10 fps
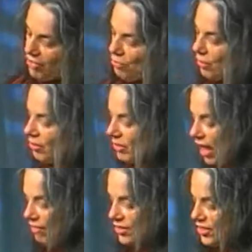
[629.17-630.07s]
nor your
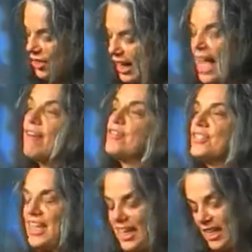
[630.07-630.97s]
lover's gonna ever
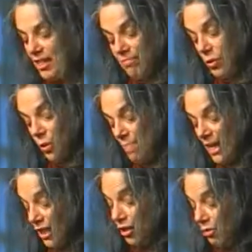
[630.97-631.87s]
take it or
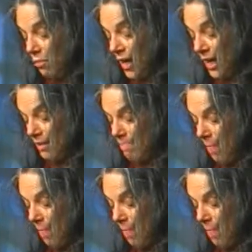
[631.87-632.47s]
make it go away.